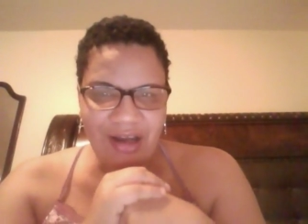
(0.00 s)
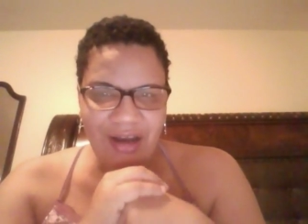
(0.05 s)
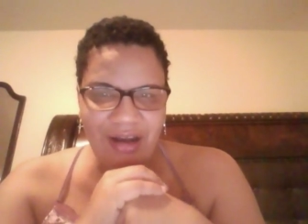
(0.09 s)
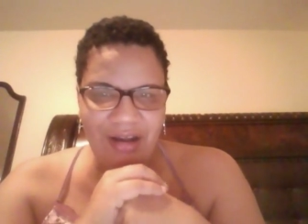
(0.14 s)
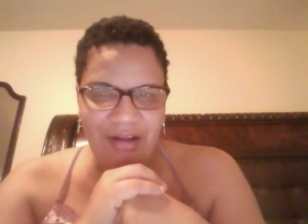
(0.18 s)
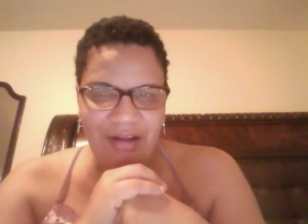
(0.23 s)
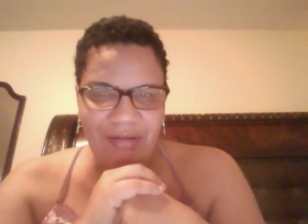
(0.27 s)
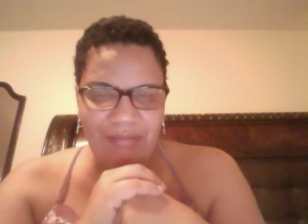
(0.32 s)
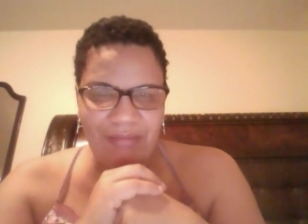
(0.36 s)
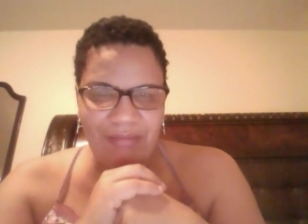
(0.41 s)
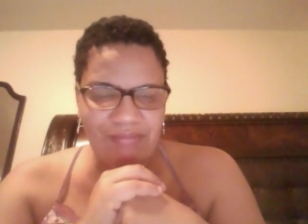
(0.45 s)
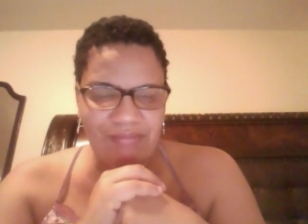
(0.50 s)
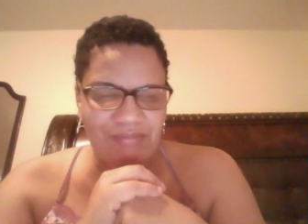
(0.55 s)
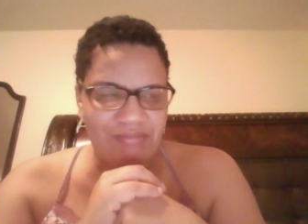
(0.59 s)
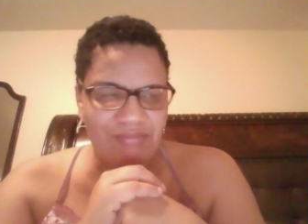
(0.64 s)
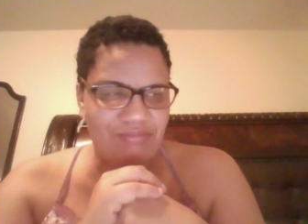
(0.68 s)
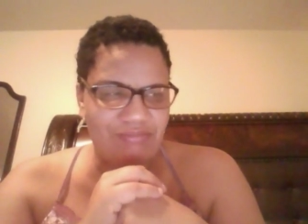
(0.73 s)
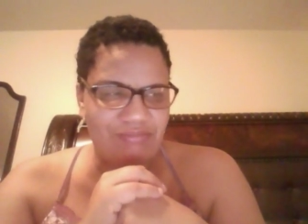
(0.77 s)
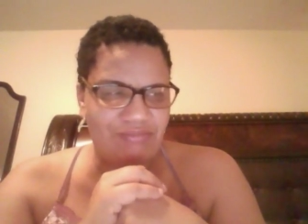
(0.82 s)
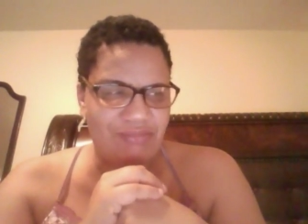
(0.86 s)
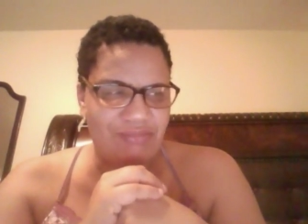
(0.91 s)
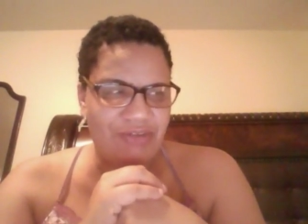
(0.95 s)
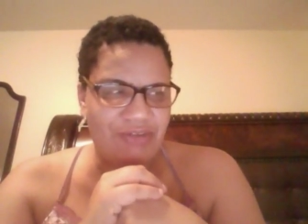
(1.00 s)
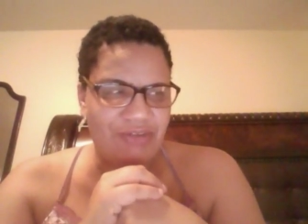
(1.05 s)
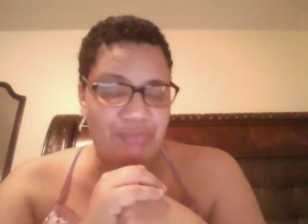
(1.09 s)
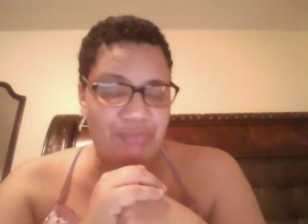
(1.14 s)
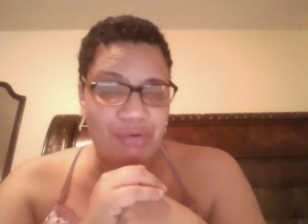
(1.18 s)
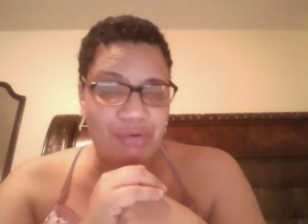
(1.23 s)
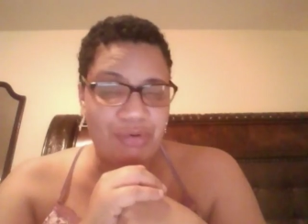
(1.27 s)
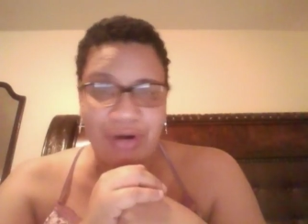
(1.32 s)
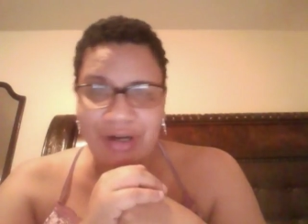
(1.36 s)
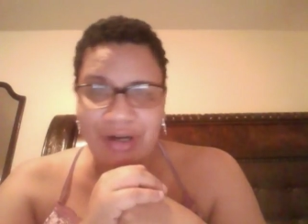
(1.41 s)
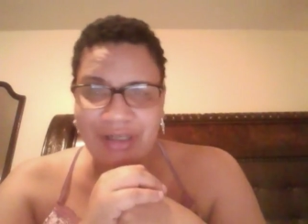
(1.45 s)
um of
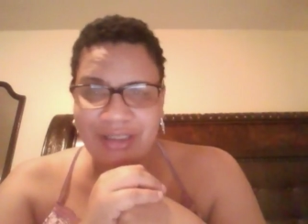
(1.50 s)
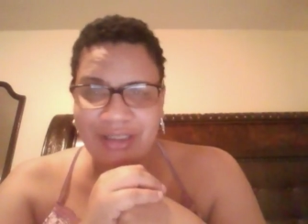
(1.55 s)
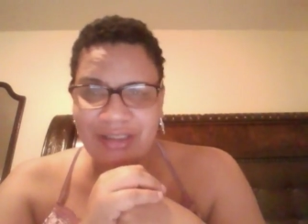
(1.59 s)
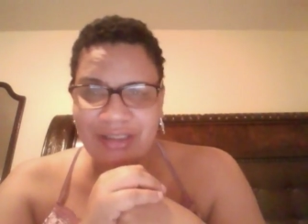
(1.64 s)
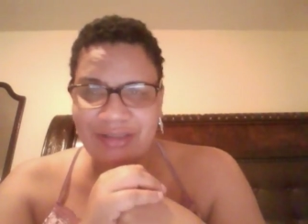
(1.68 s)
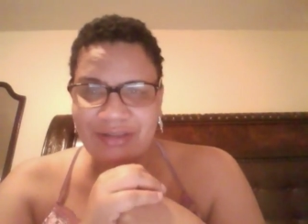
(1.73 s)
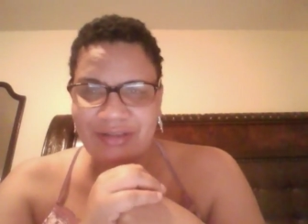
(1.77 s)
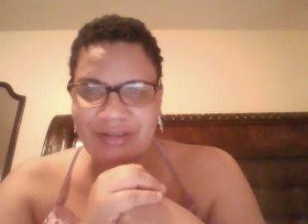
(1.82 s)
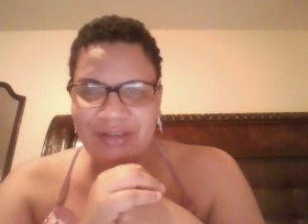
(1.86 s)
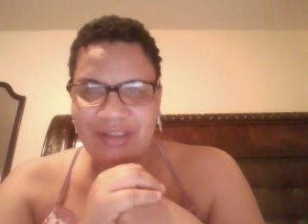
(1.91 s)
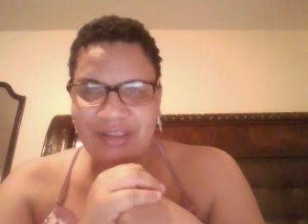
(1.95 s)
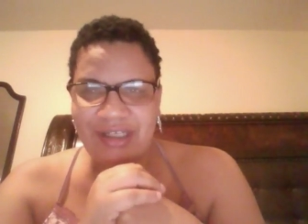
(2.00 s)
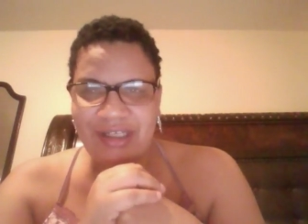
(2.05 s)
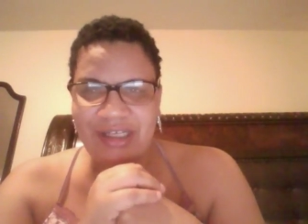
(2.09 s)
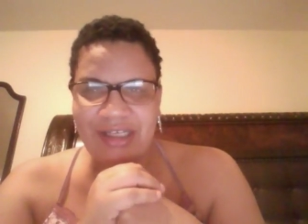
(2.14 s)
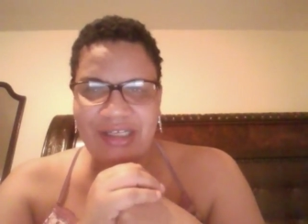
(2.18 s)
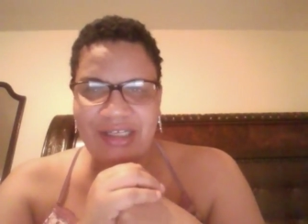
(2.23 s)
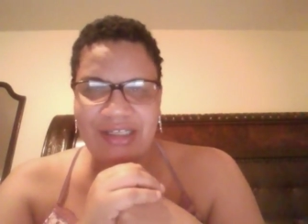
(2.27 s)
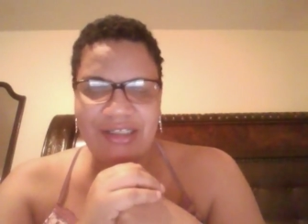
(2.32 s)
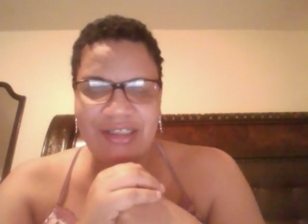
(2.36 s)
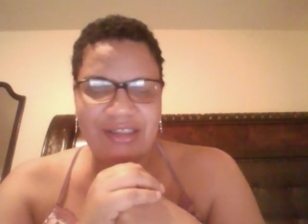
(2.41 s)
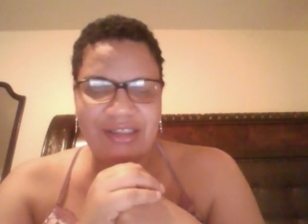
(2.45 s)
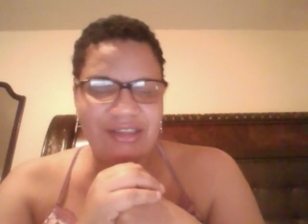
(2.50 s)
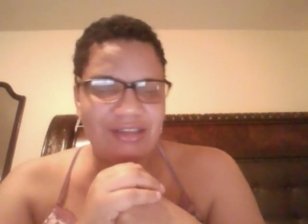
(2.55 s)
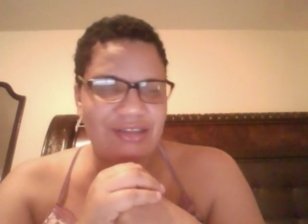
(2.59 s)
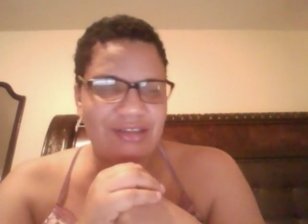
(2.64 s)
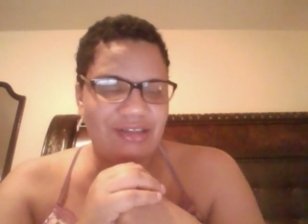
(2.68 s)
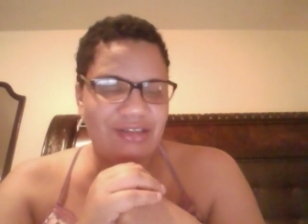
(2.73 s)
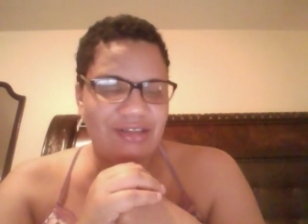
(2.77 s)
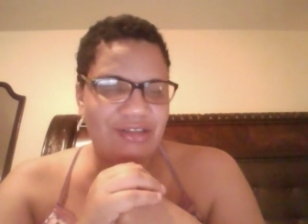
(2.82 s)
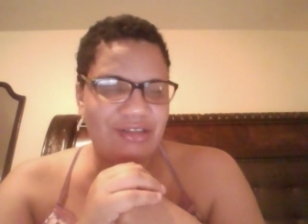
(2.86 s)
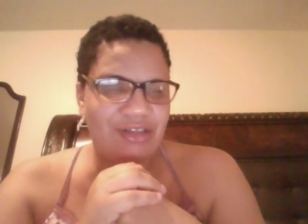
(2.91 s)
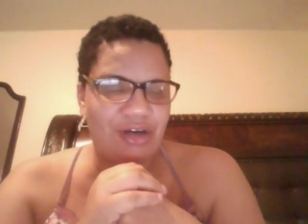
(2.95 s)
pork and
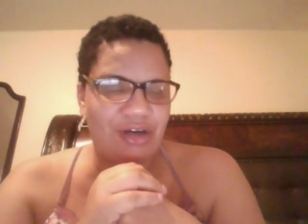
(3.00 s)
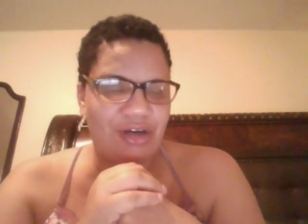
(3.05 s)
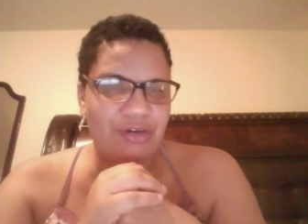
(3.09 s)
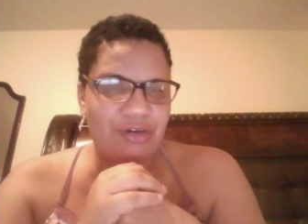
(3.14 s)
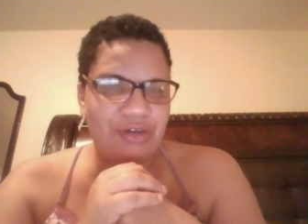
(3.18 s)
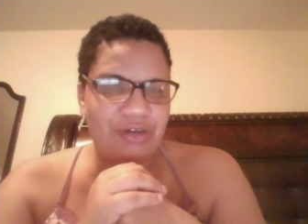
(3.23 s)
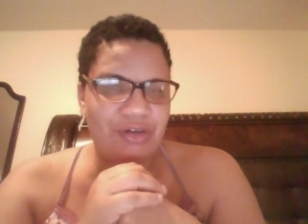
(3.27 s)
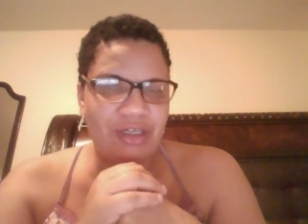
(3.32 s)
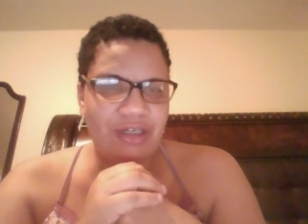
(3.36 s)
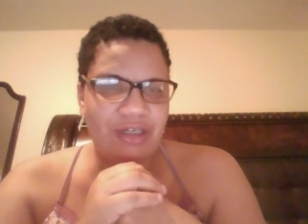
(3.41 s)
you know